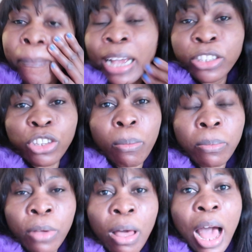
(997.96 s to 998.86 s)
buy
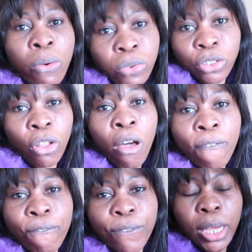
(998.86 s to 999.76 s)
some house
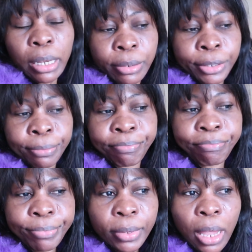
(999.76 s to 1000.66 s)
stuff and um,
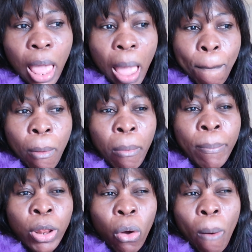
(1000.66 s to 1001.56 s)

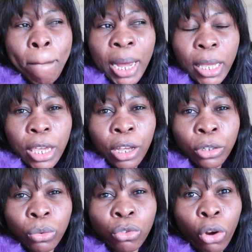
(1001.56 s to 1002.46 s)
probably come back here
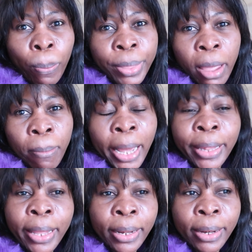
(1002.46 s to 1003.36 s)
to chop them
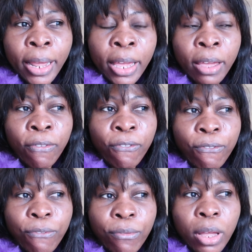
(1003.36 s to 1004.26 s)
and then leave.
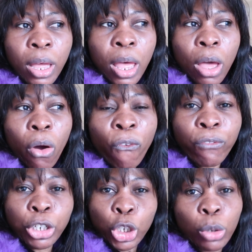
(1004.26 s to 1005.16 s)

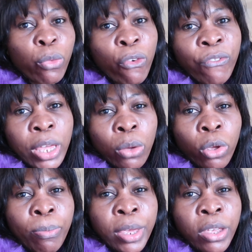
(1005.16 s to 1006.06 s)
Official moving
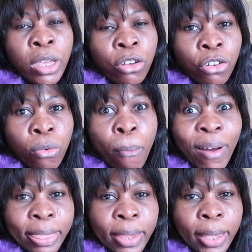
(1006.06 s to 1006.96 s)
will be uh,
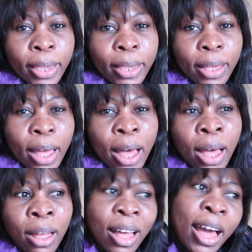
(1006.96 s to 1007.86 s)
Monday.
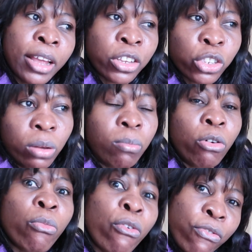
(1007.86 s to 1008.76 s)
I hire some
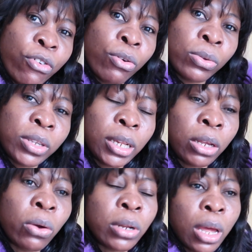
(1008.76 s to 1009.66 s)
movers and
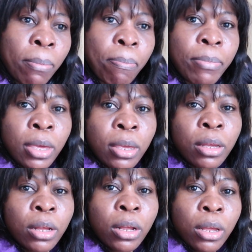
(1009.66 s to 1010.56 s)
they're gonna help me,
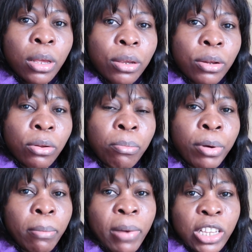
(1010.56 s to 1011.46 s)
you know,
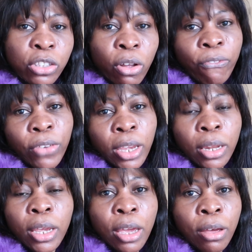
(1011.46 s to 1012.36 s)
bring my stuff
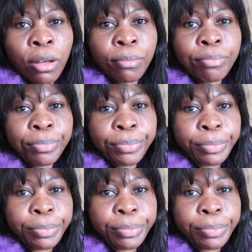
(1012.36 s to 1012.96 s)
in here.